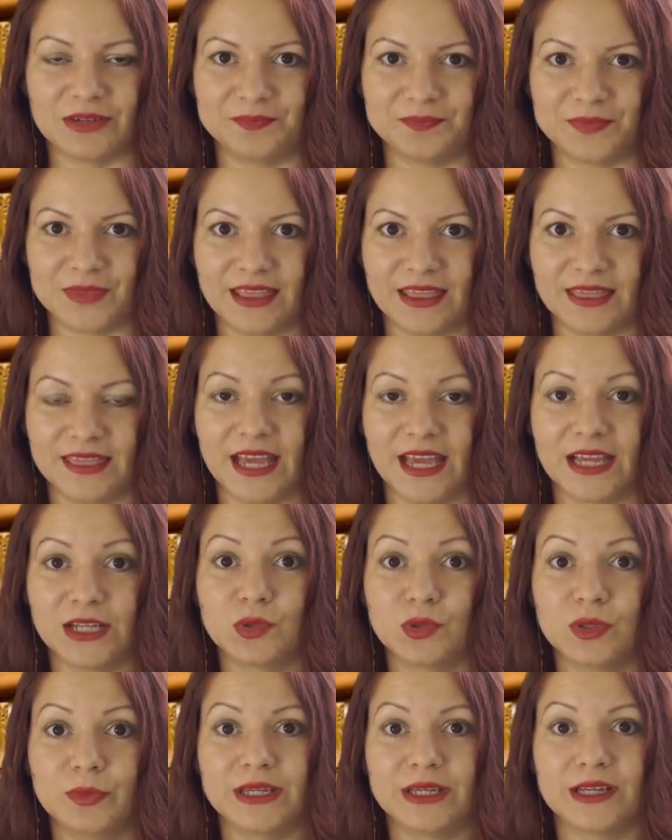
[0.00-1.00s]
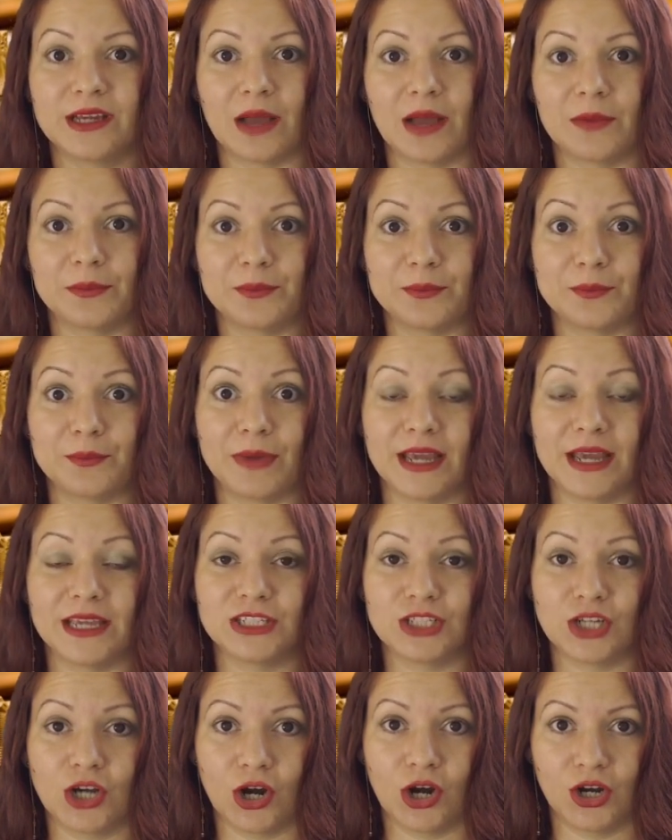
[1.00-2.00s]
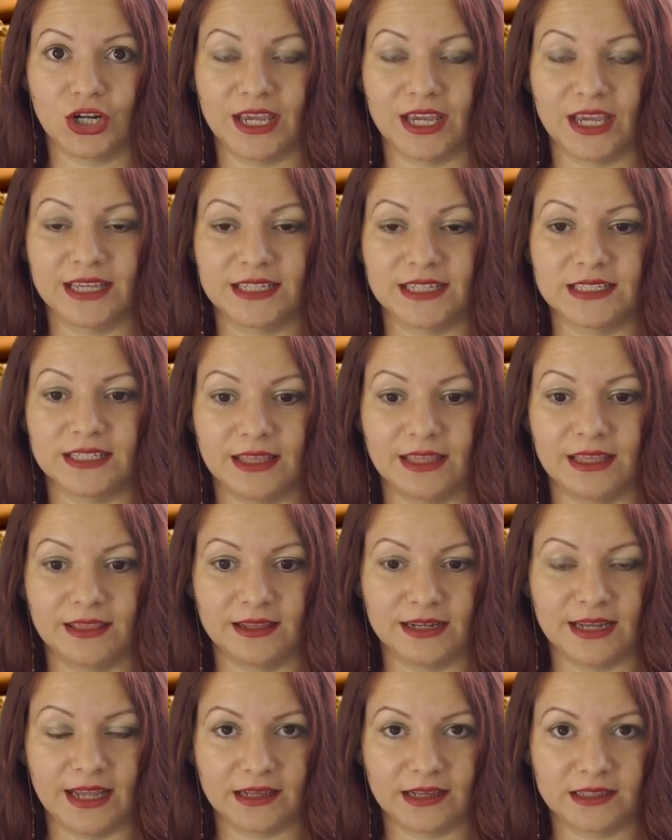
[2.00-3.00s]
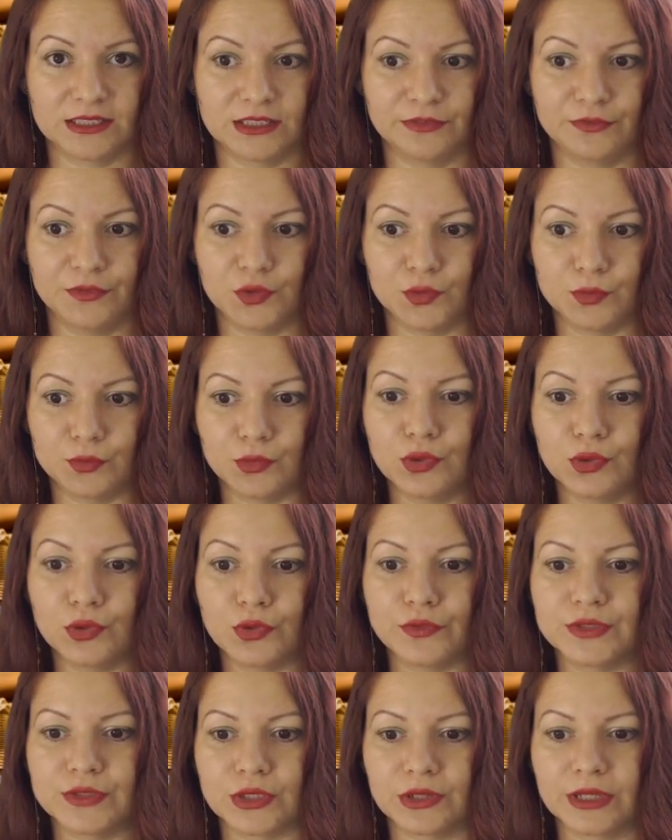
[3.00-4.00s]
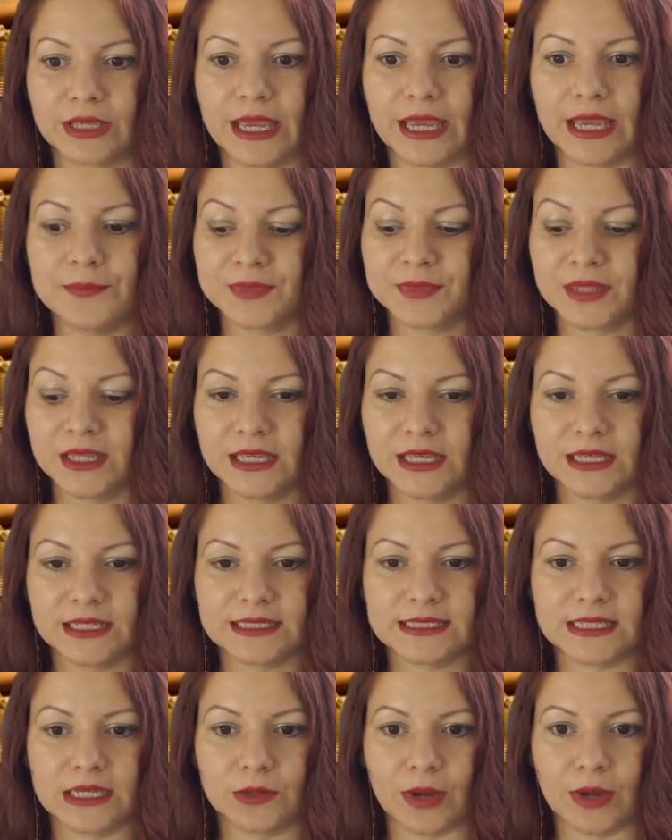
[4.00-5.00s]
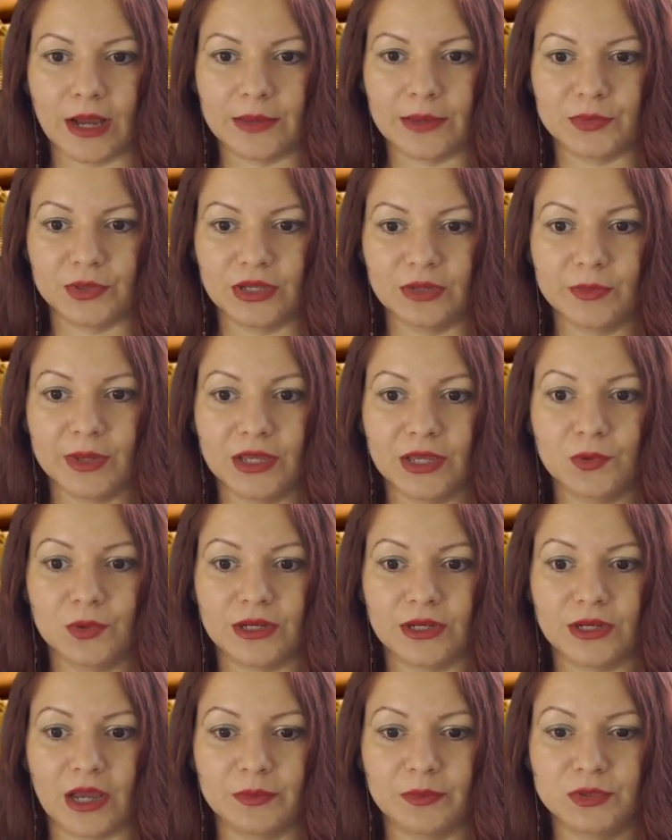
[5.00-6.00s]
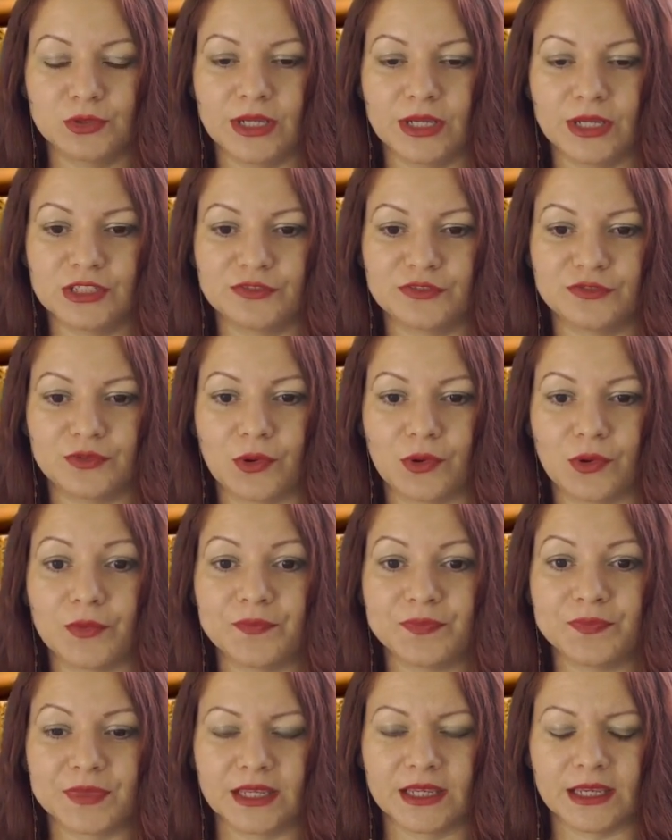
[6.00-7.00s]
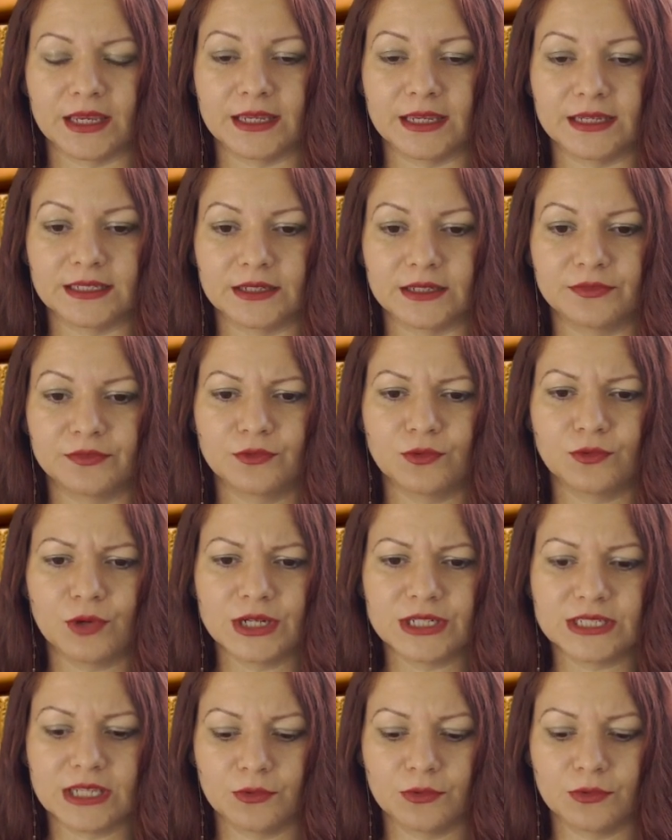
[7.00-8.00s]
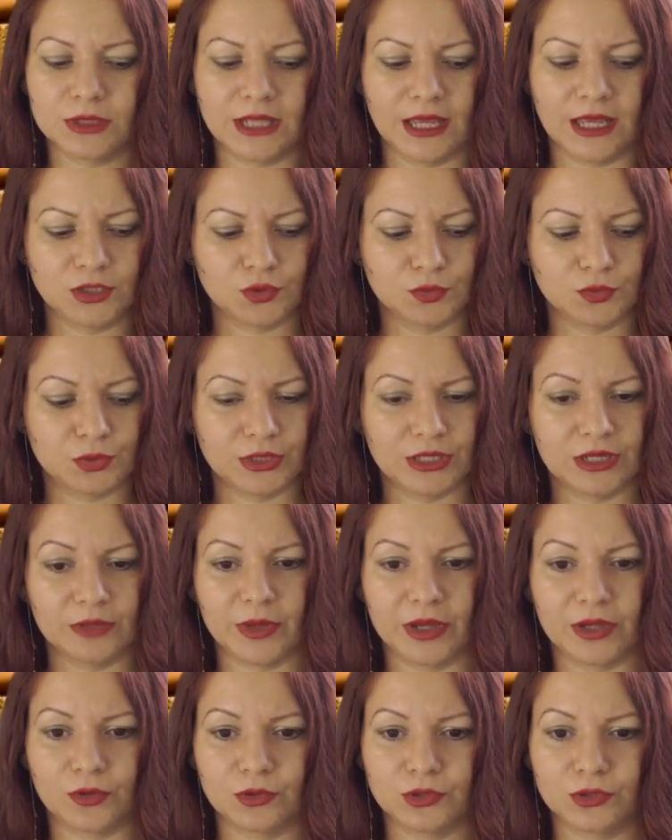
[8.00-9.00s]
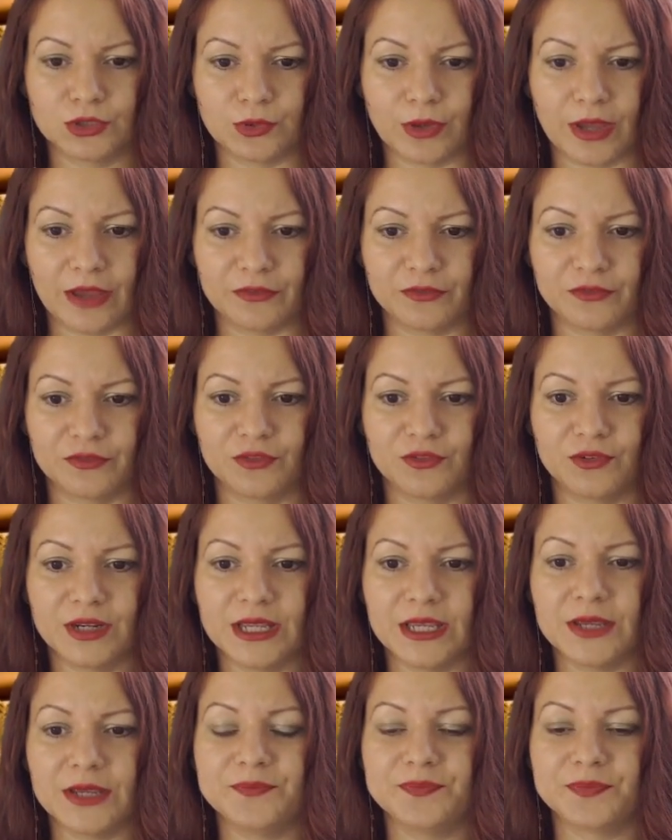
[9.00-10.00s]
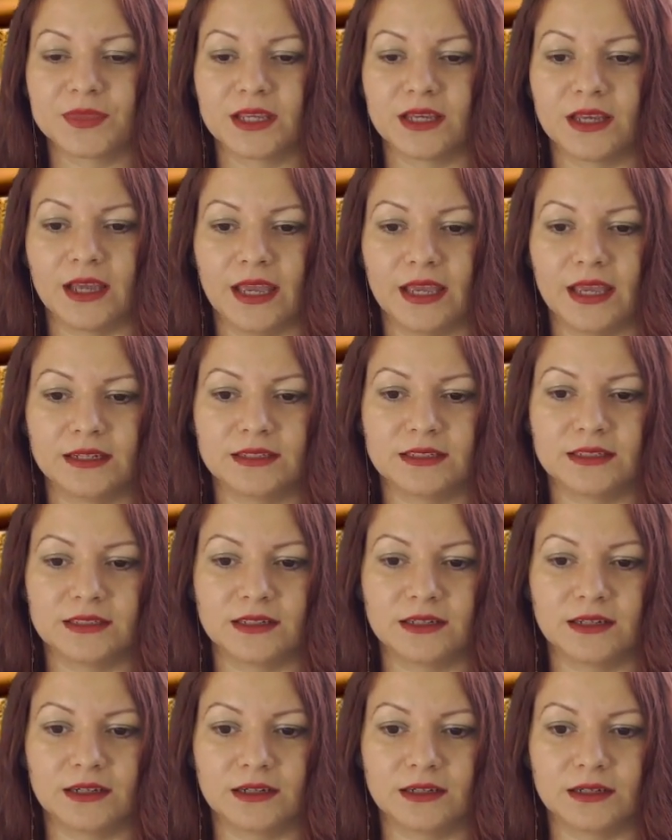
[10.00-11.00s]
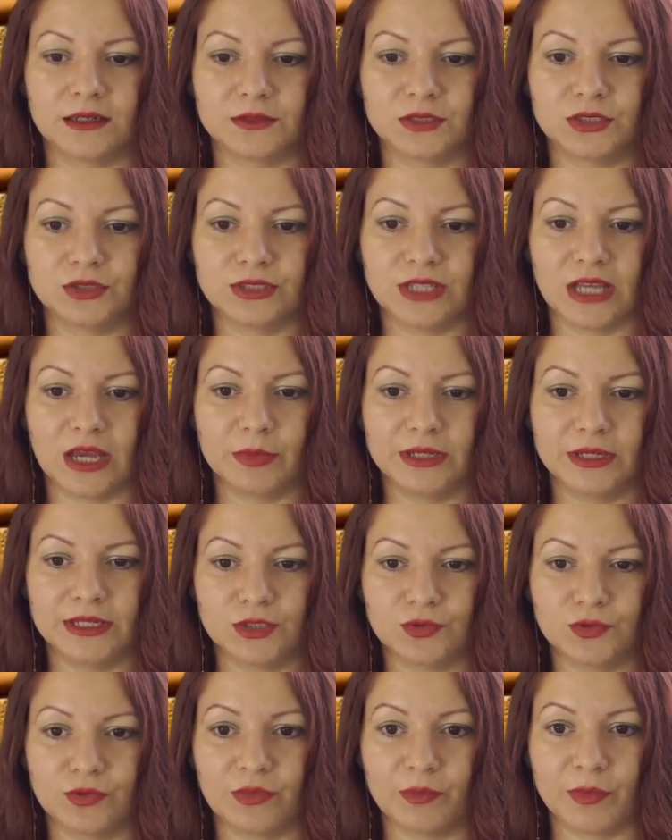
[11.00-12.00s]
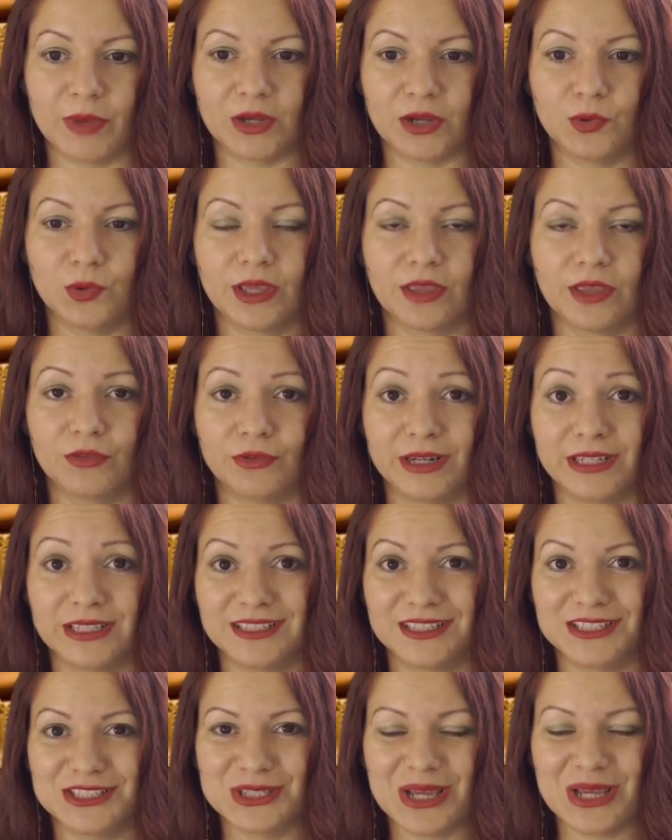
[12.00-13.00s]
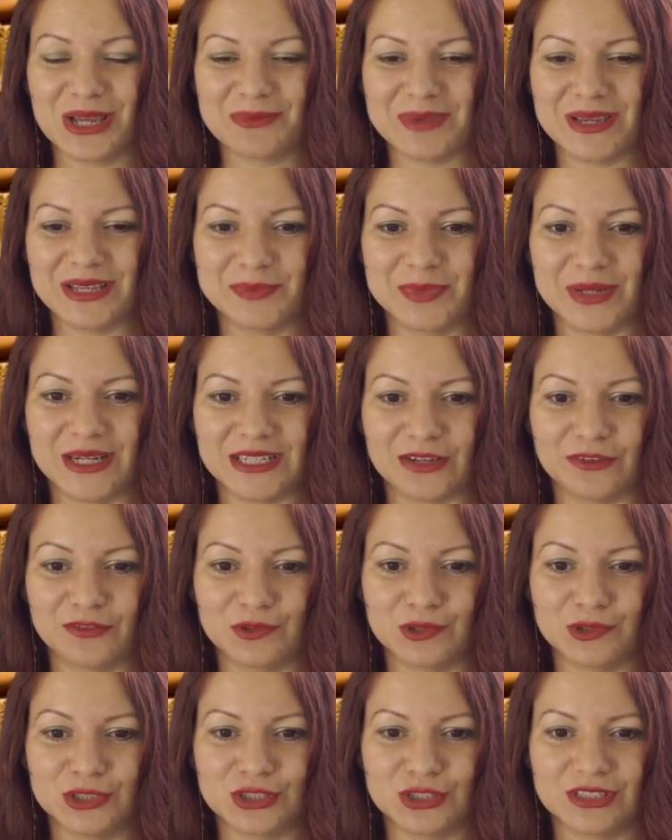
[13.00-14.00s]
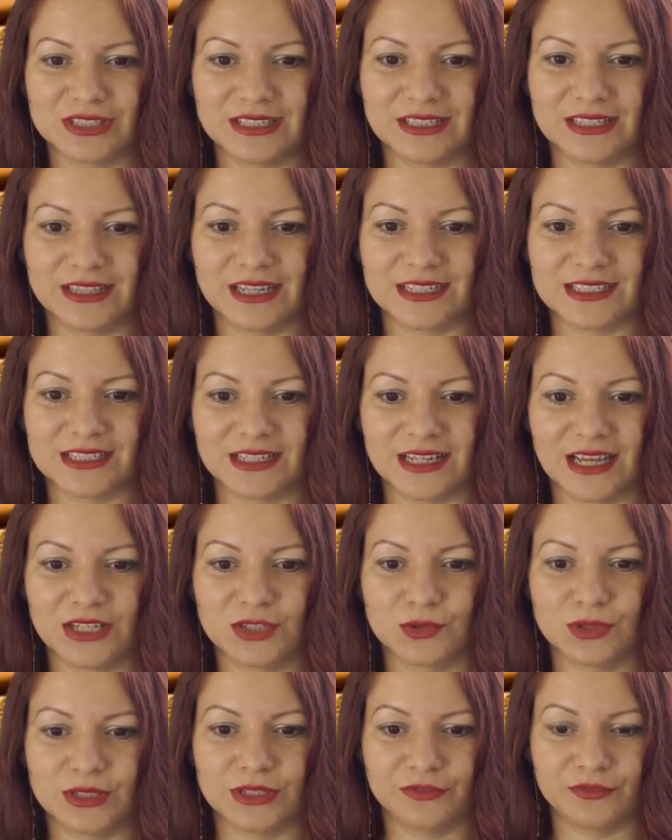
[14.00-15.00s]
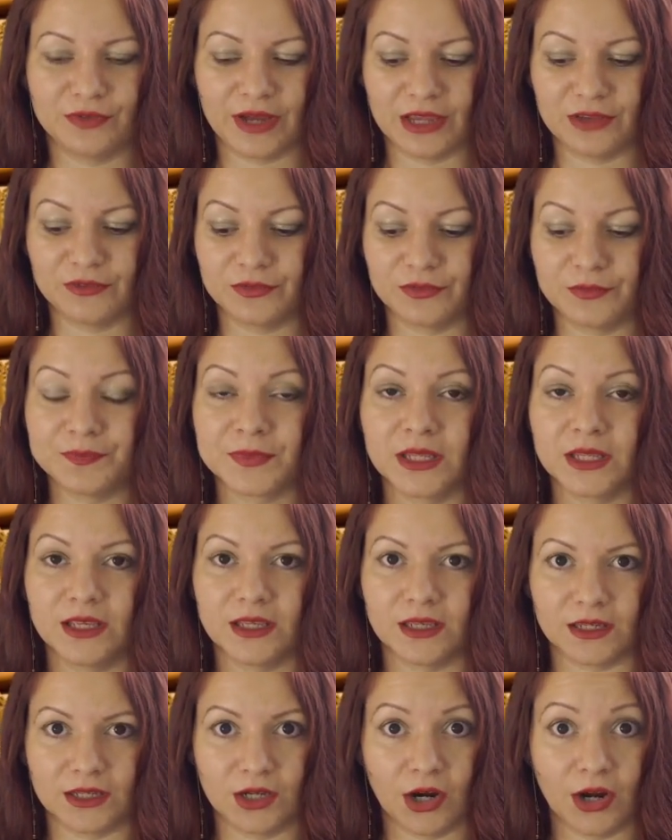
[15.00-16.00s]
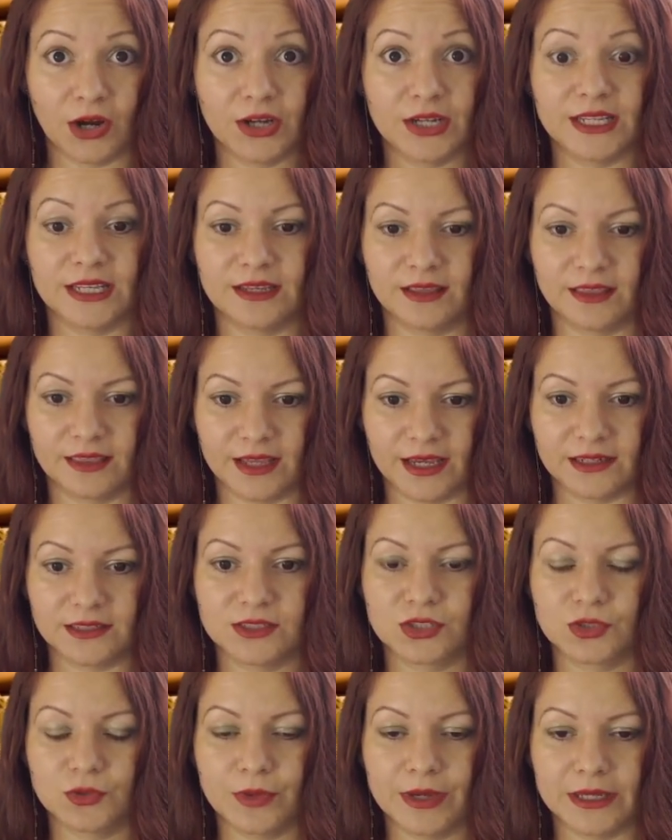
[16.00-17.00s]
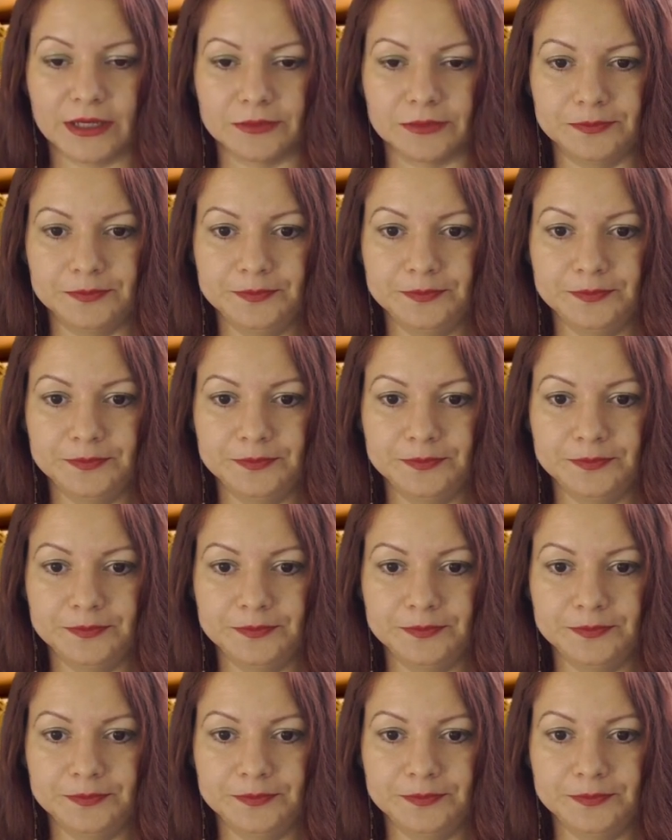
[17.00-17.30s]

And that will become my target in the next few moves. Okay, so I bring my queen up to h4, and of course I would like to bring my rook to f3 and to double it with my rook and threaten the checkmate, but unfortunately there's a knight on e5 guarding that square.